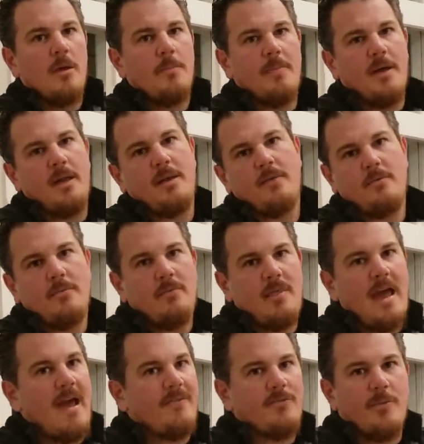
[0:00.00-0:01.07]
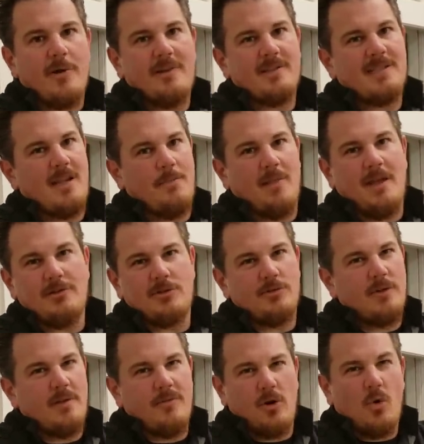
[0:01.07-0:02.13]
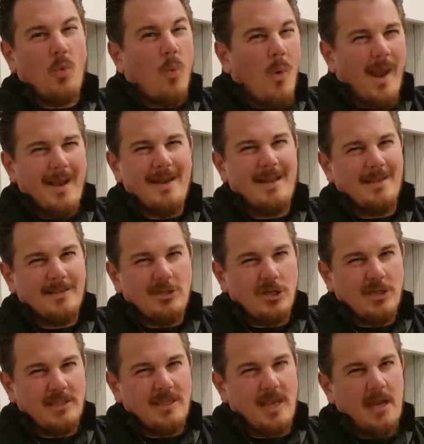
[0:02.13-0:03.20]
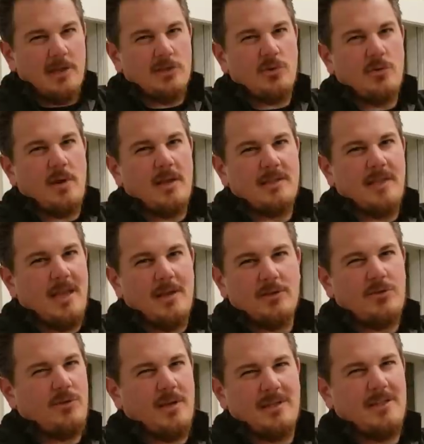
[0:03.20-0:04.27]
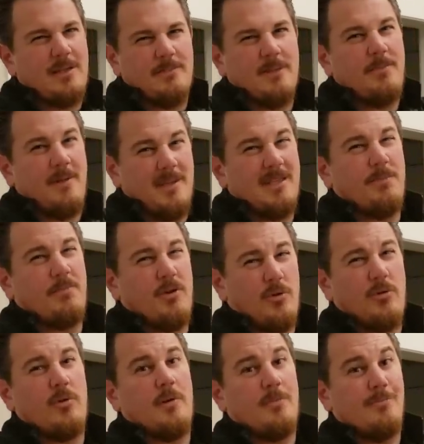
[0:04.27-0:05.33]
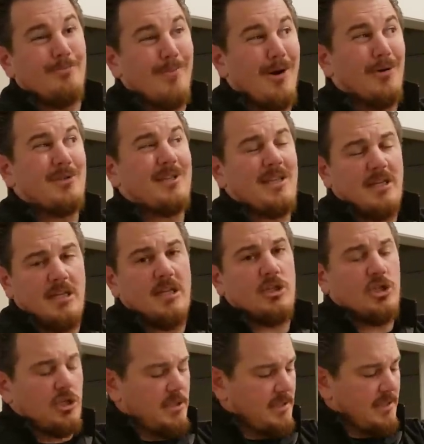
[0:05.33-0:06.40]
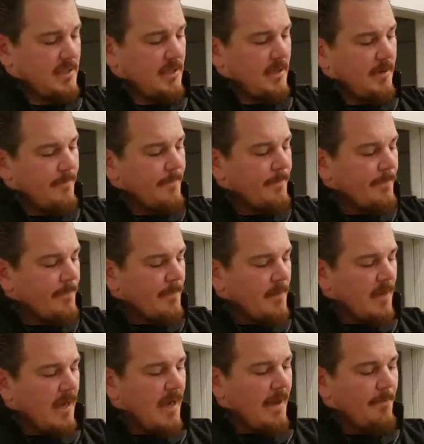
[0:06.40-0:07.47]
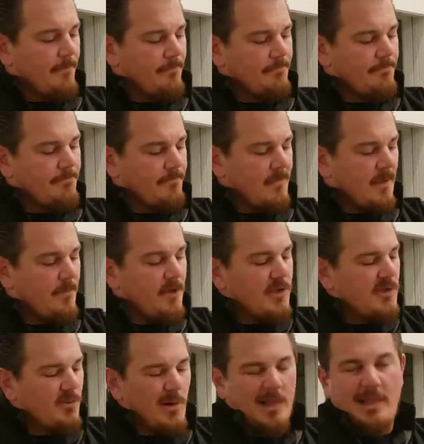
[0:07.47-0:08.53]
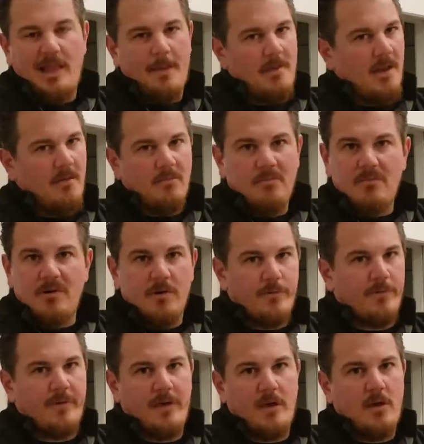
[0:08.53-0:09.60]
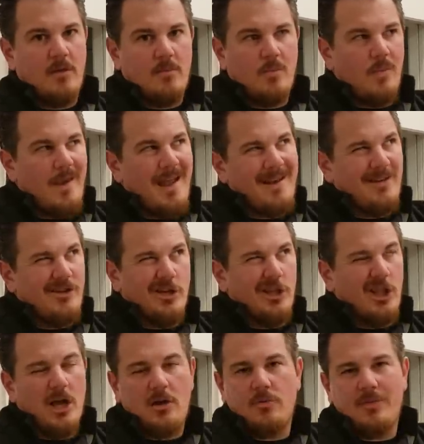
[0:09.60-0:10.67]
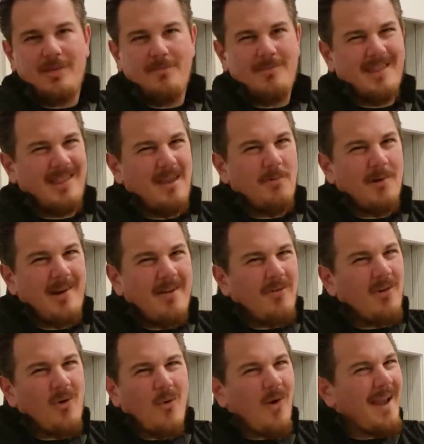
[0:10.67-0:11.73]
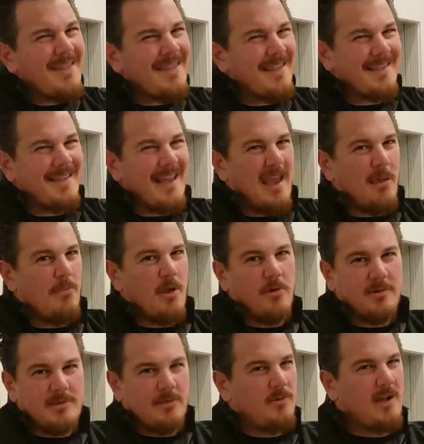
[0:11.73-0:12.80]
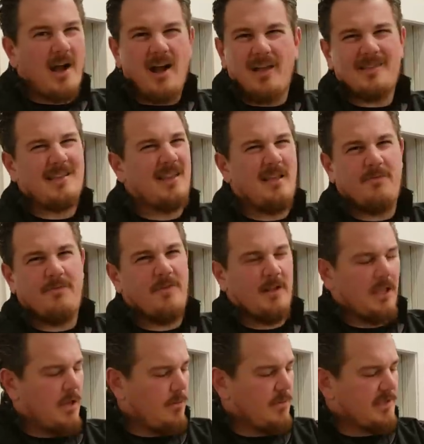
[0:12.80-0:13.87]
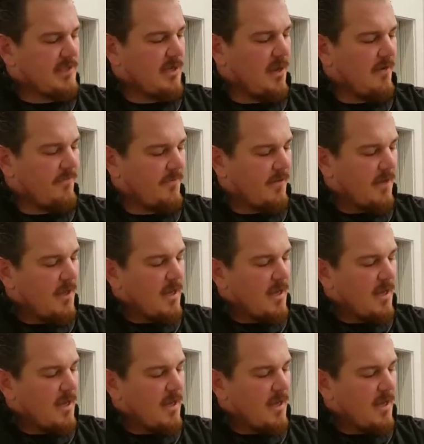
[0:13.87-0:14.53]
But the aftermarket stabilizer is never quite as good as the AS3X. The AS3X seems to be superior in most conditions. Yeah. And we used to run Lemon years ago, and we had good luck with them, but they were never quite the same. You're always constantly fiddling with stuff.